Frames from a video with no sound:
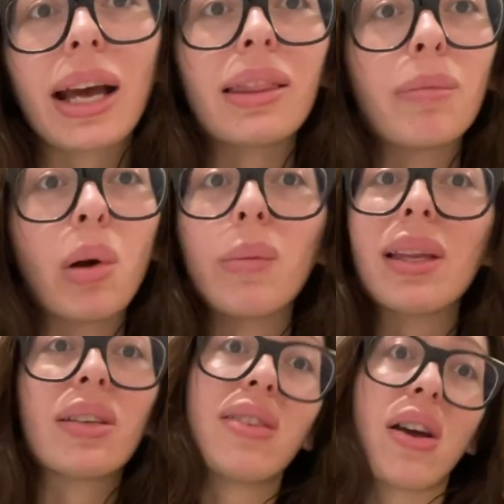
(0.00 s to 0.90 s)
At the
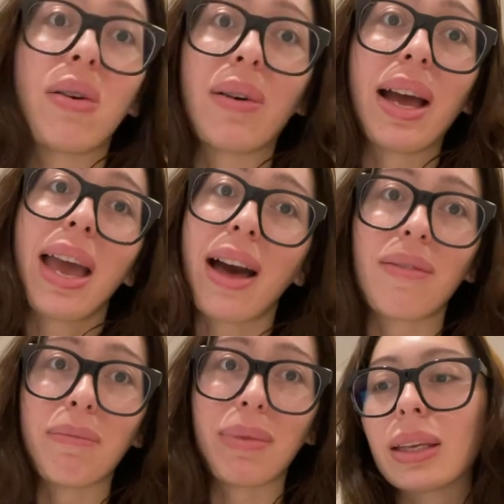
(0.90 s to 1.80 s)
moment, no, I
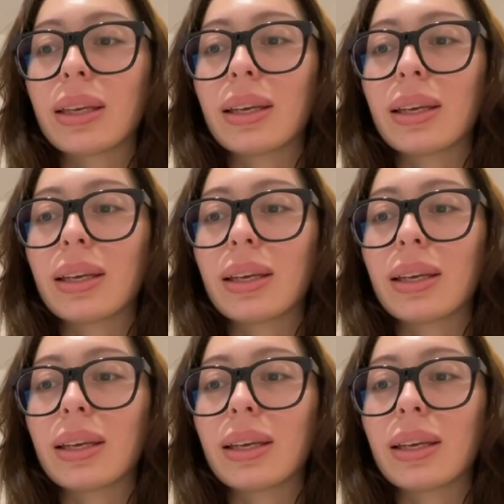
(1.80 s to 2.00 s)
haven't been.